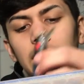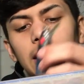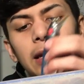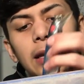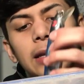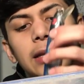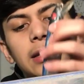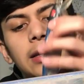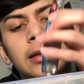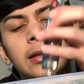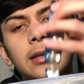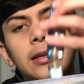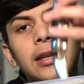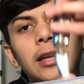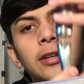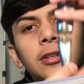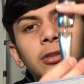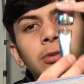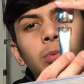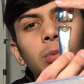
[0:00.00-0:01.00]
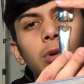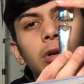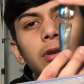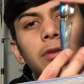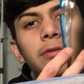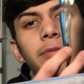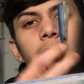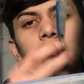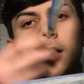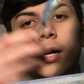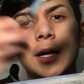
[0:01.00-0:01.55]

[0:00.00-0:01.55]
and this is one of